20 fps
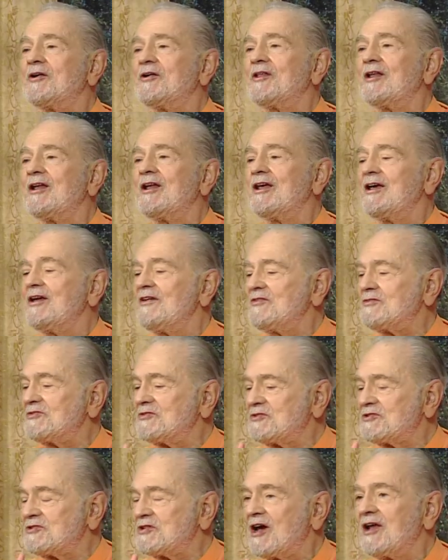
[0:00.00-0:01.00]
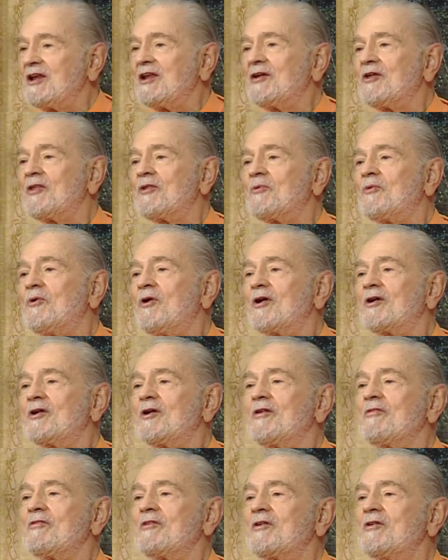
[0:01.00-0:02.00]
on the leaves and shining on the
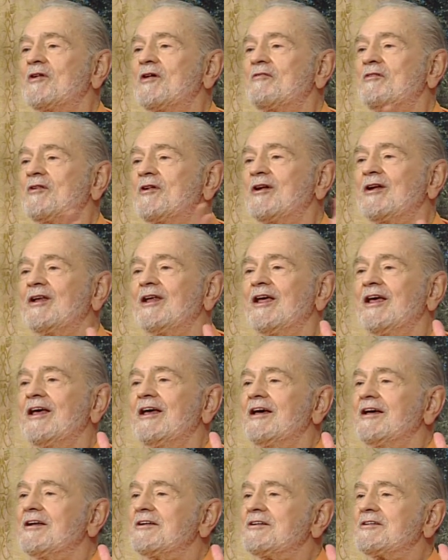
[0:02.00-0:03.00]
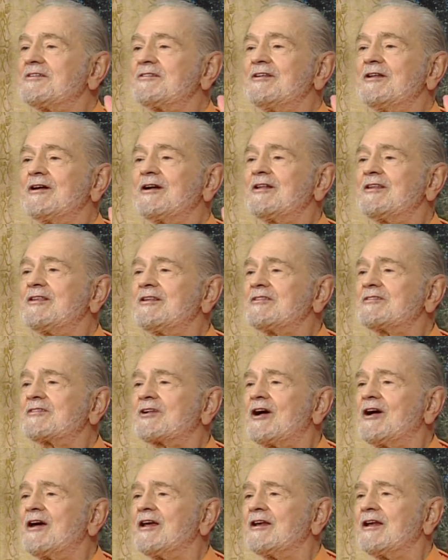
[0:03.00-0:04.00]
water of the river and just look at this
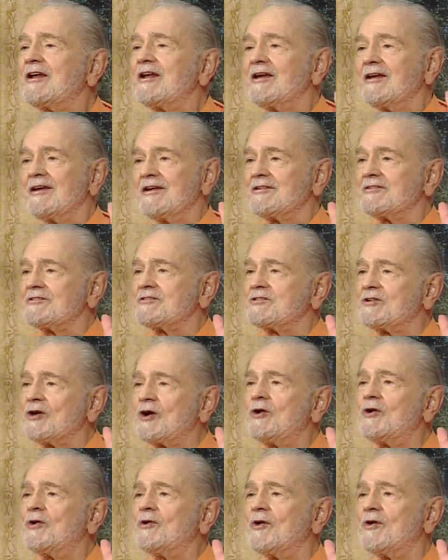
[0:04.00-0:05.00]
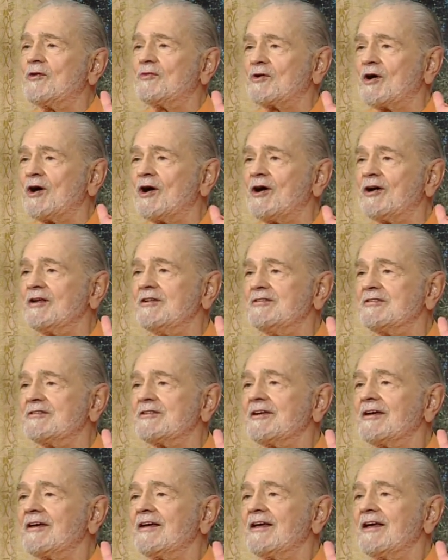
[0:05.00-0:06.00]
great show of God's.
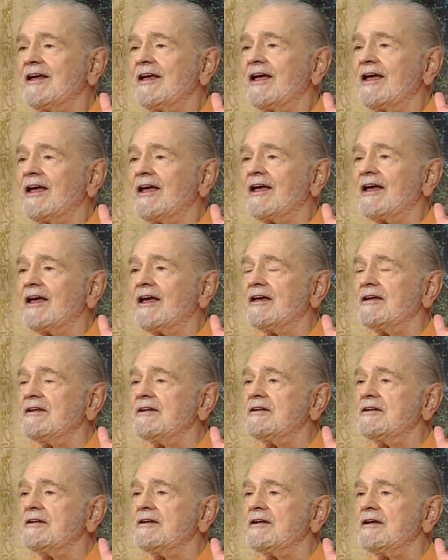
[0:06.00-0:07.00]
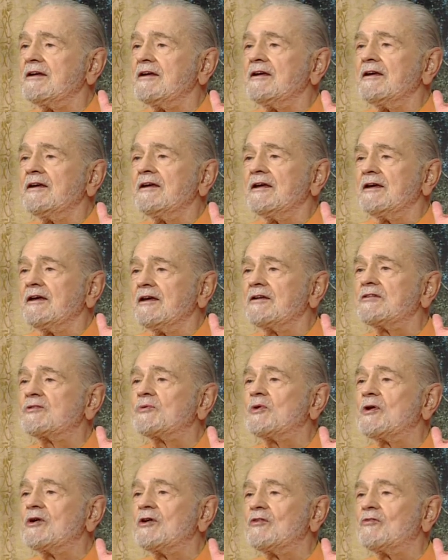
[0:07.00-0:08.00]
And his
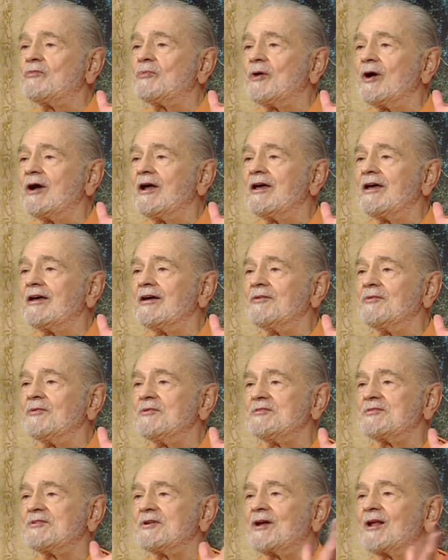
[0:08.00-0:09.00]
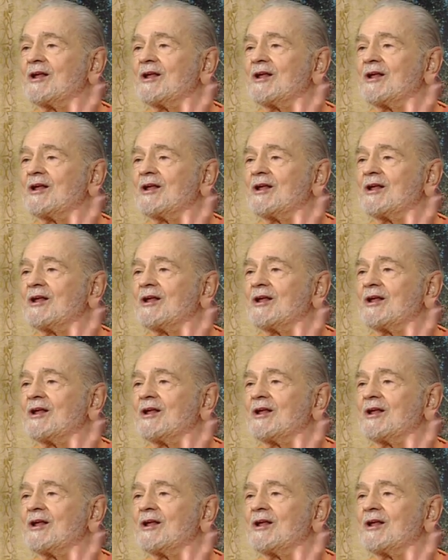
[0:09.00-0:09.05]
way of praying was to